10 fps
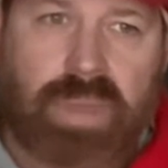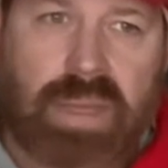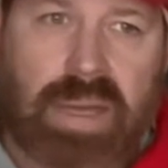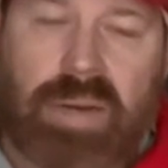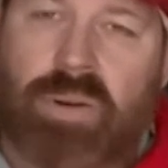
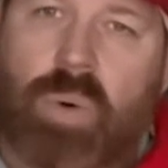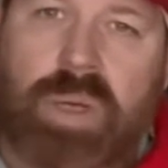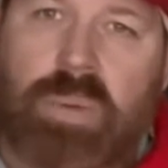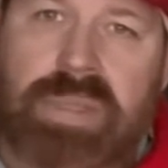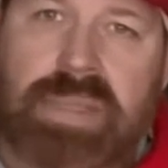I don't know what
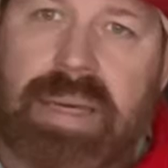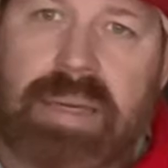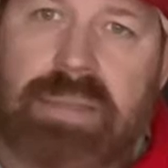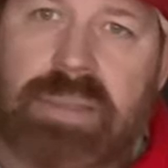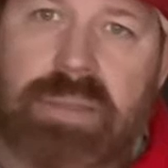it would
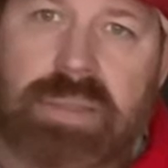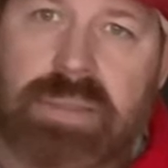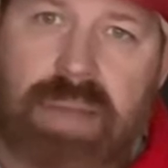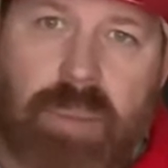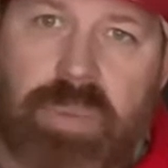take to just
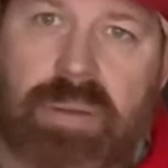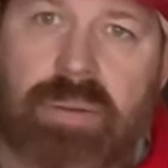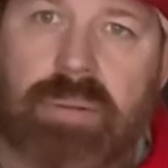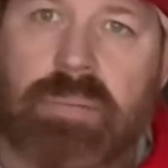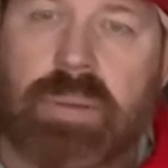stop it.
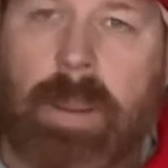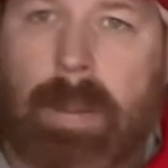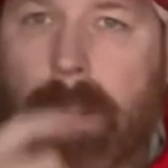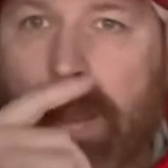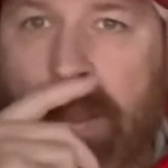
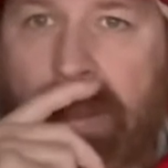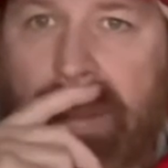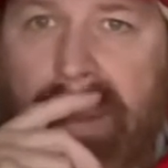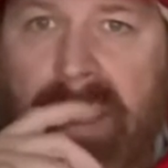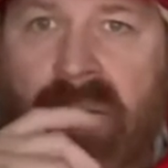
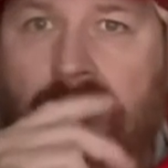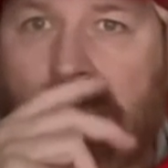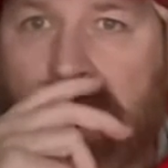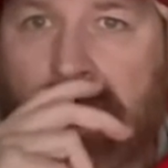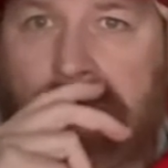You know,
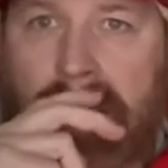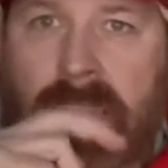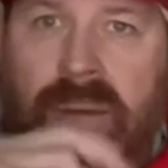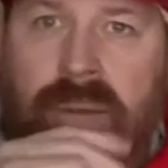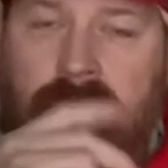I, I don't know.
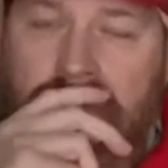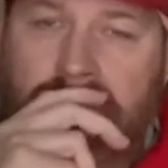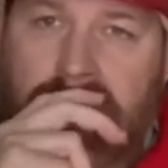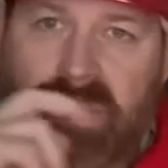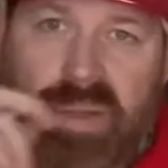
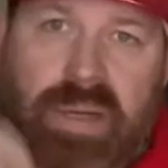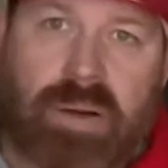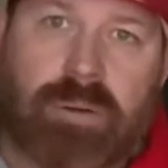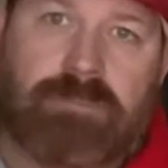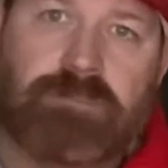I really
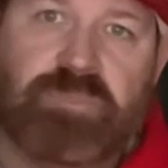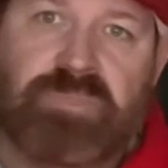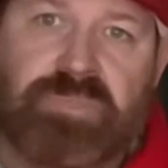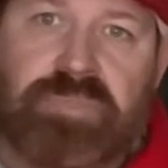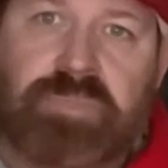don't.
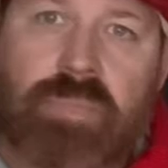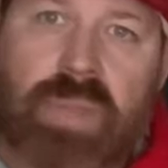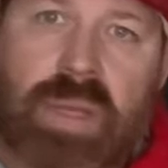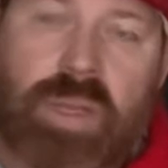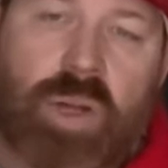
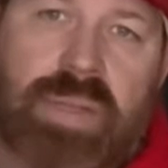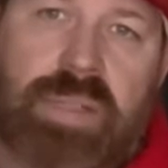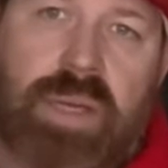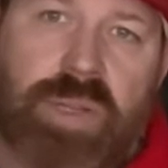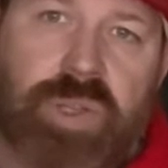You know, this
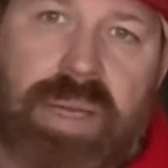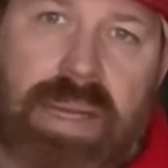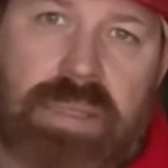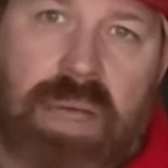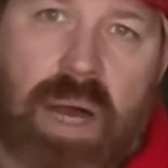country
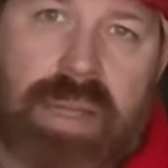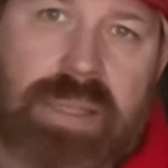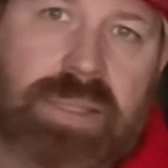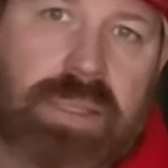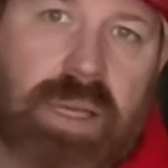has gone
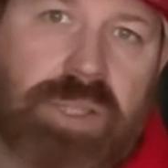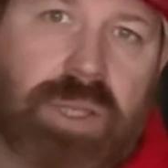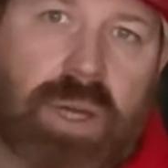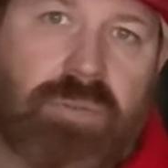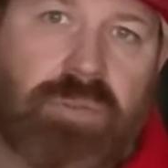in such
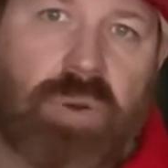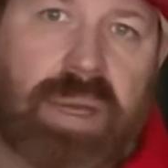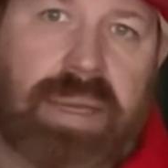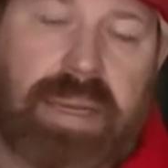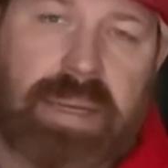a
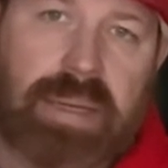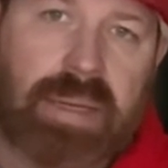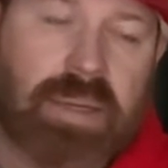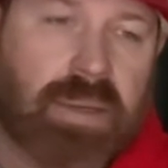freaking